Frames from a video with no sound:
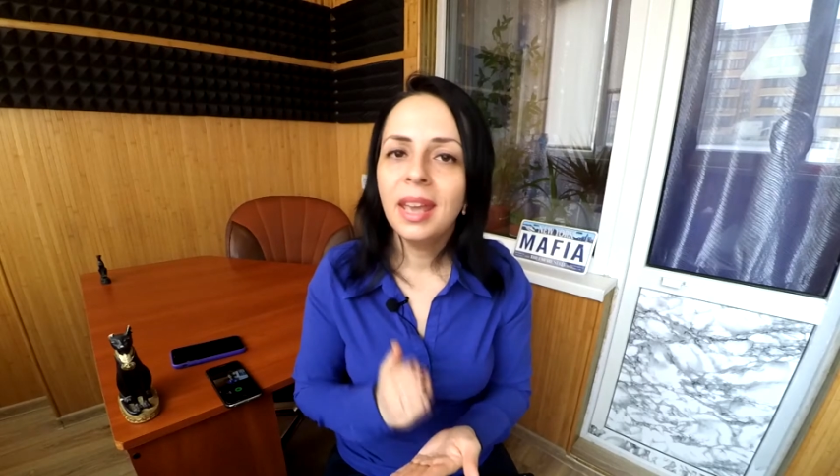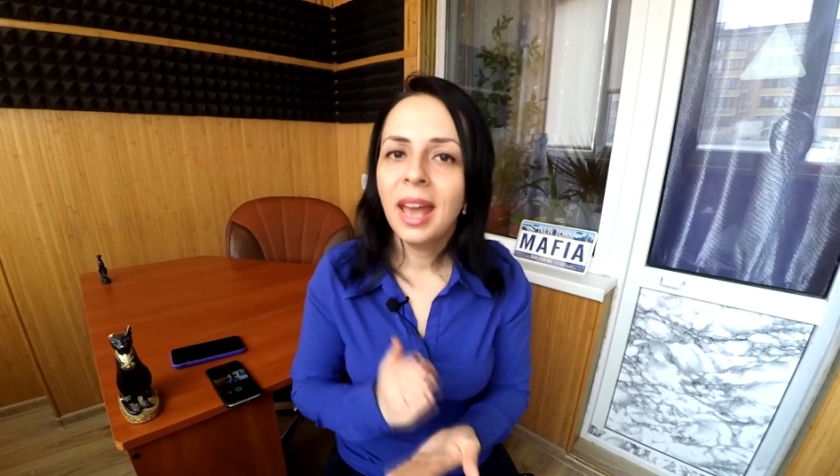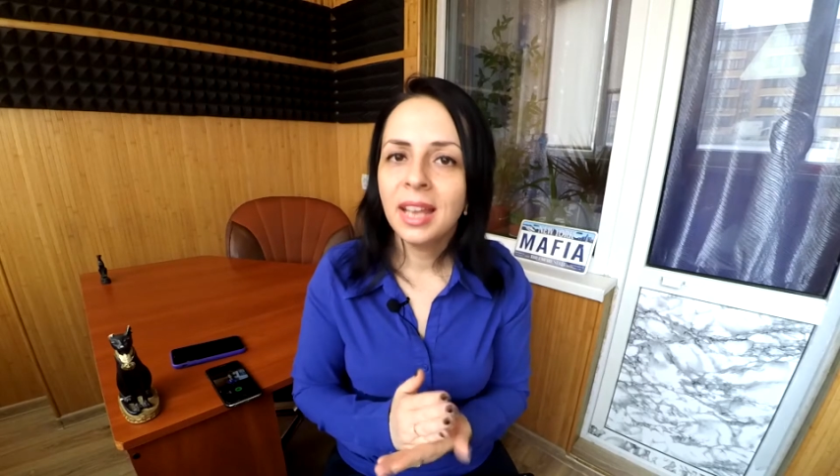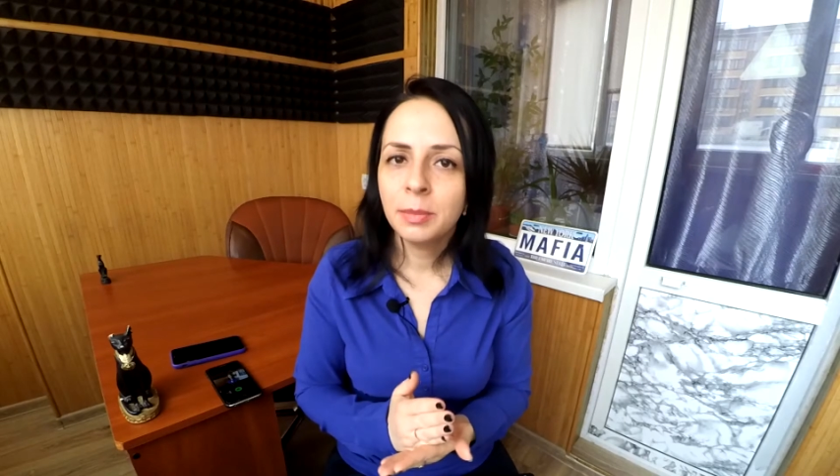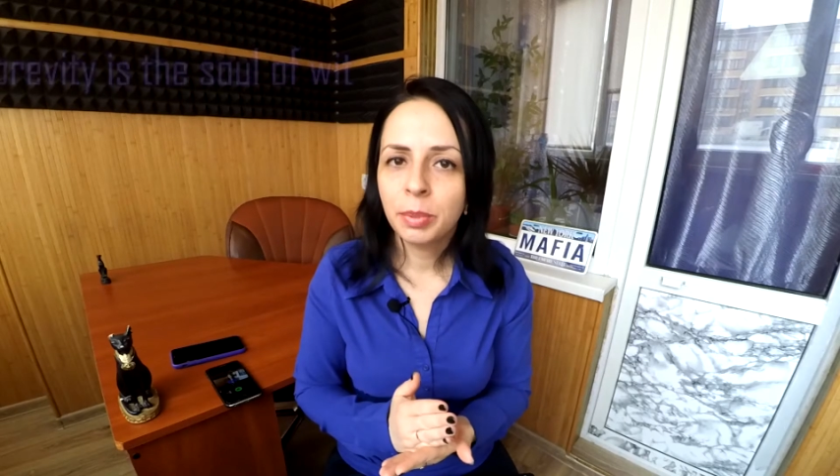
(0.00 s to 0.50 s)

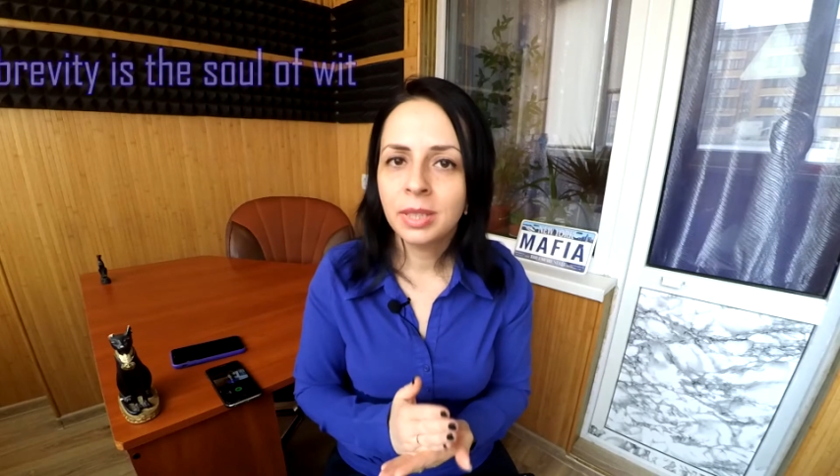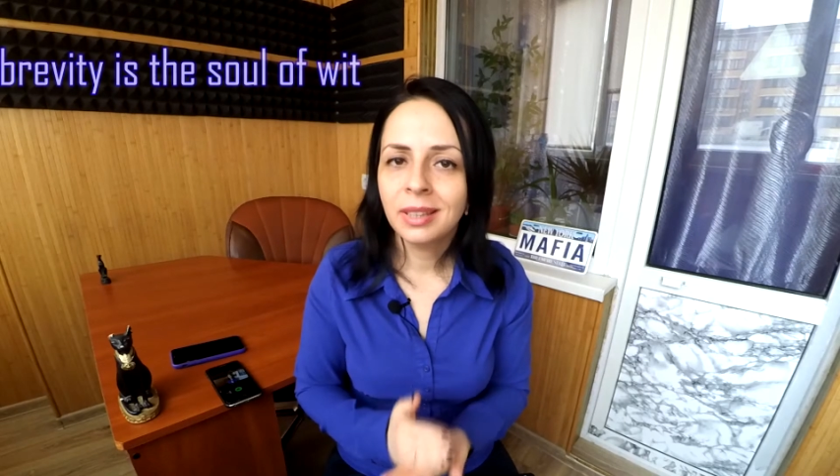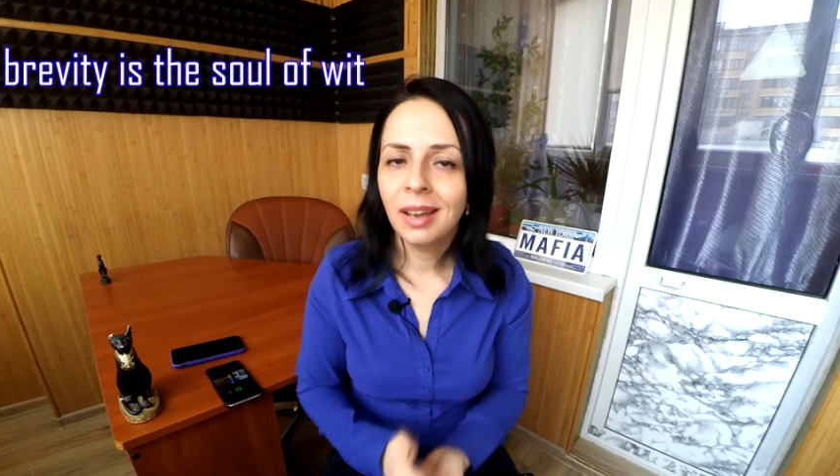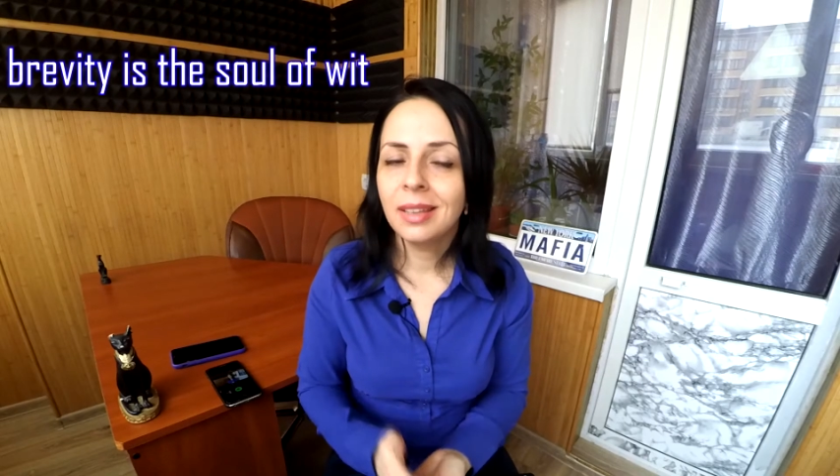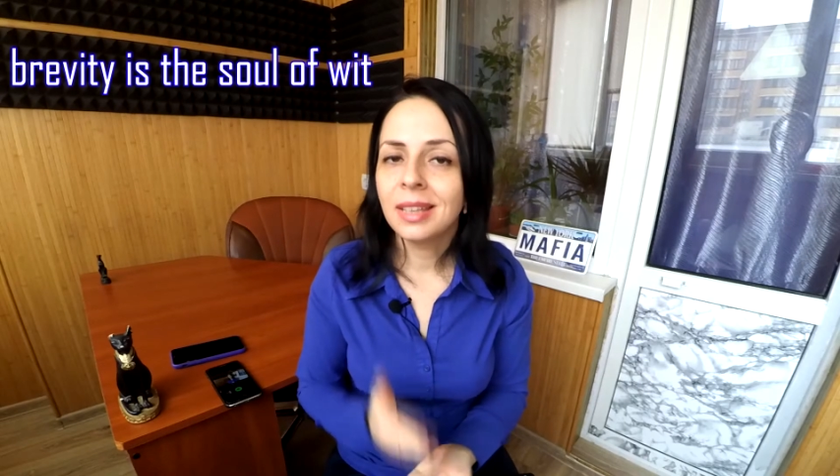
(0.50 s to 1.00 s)
as
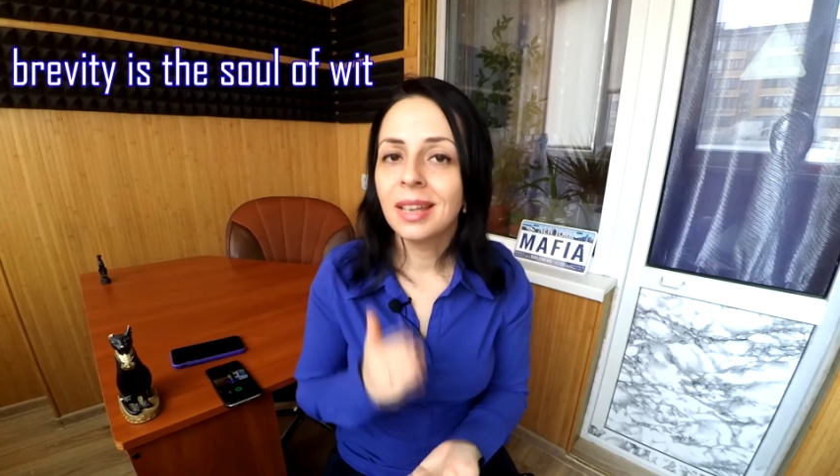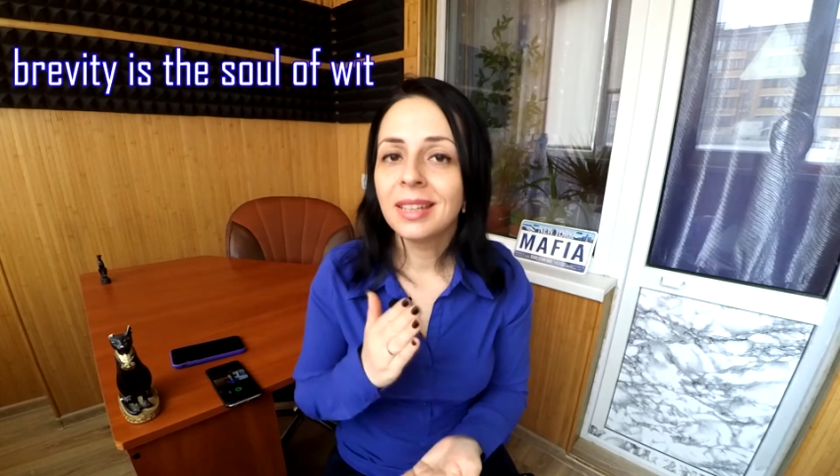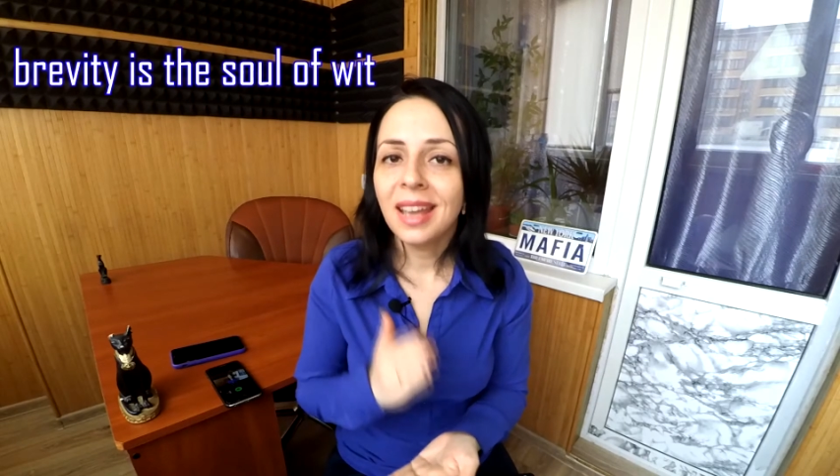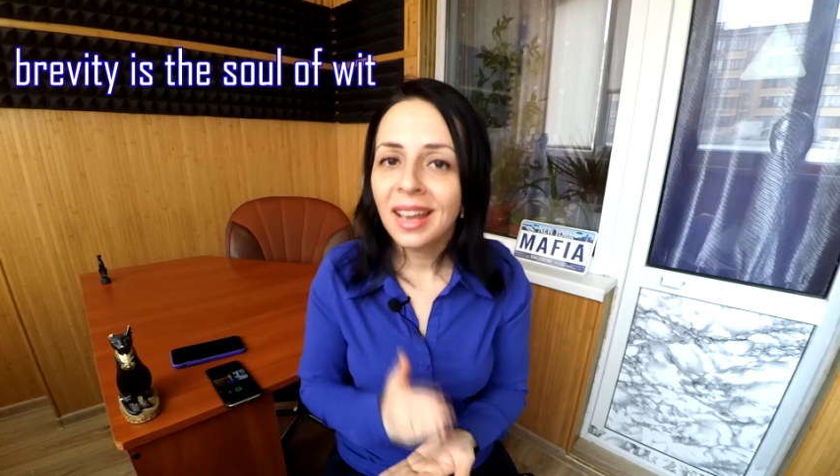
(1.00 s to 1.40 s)
precise and